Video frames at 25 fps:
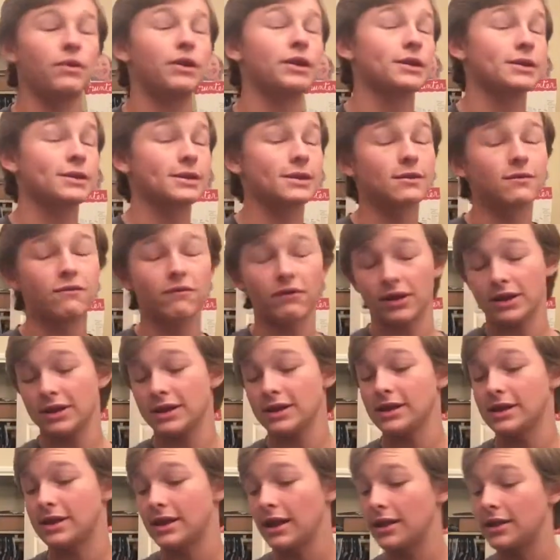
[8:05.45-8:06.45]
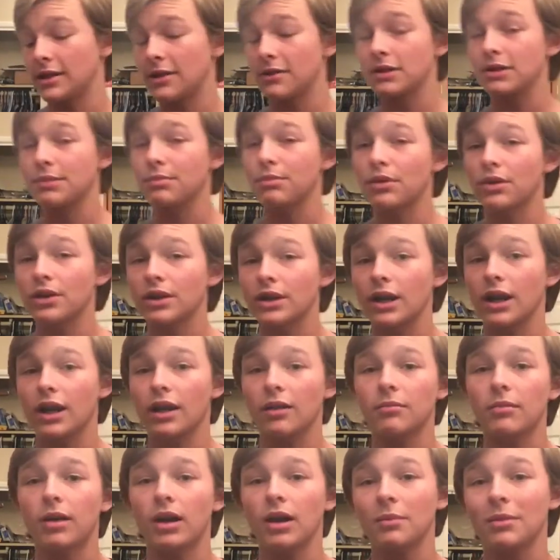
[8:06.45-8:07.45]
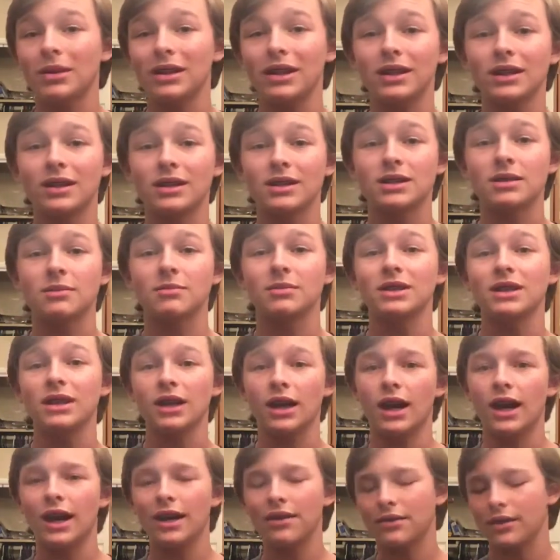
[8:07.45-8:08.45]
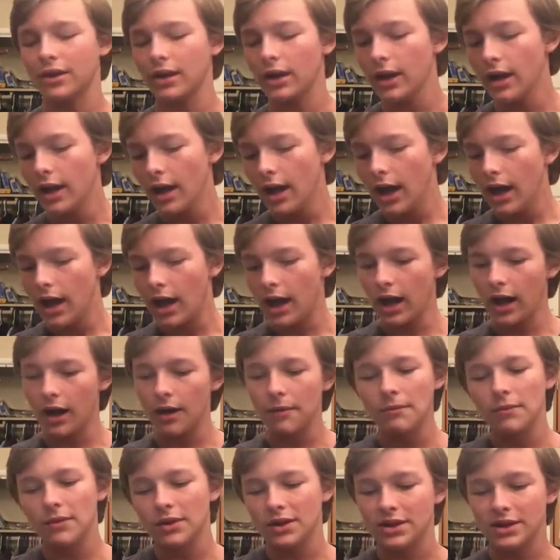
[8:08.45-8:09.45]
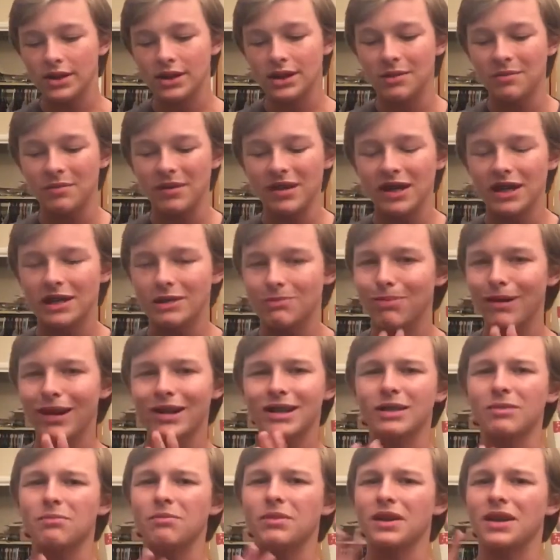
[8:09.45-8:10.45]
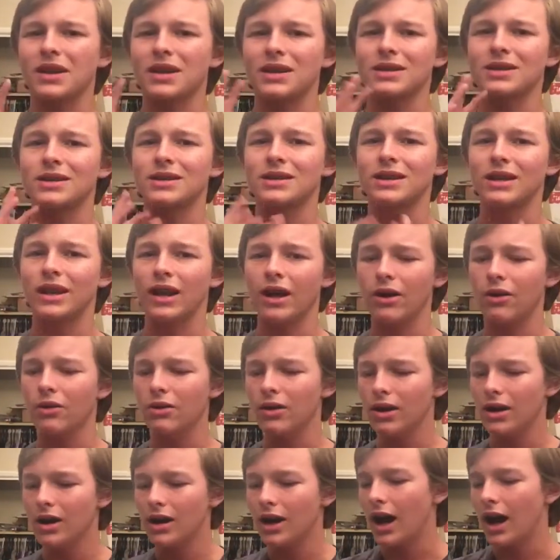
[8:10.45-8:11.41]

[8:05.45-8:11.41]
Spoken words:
There's verses that don't support Arminianism either, which is to be expected because, you know,